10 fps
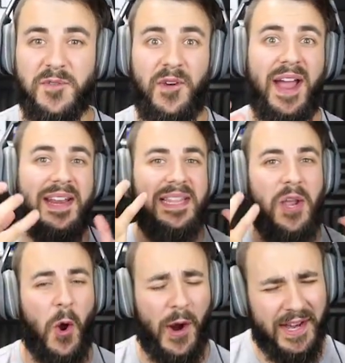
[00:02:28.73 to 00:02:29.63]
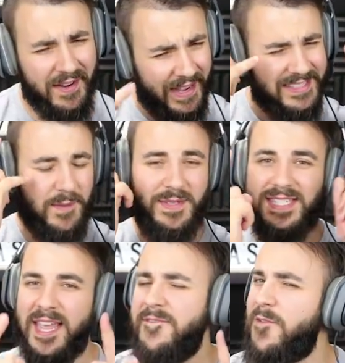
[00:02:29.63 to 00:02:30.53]
finally organized. I've been
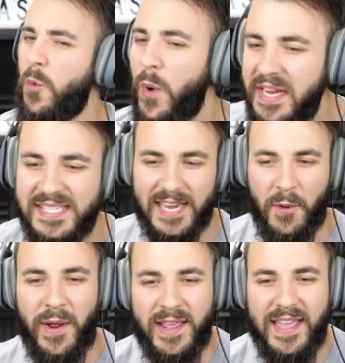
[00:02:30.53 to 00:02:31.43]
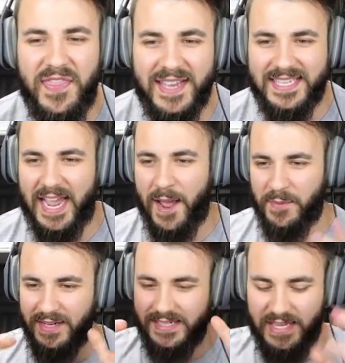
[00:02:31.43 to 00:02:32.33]
saying for weeks that I want to get that to
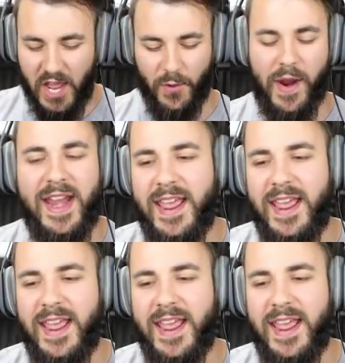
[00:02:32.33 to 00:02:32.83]
happen because right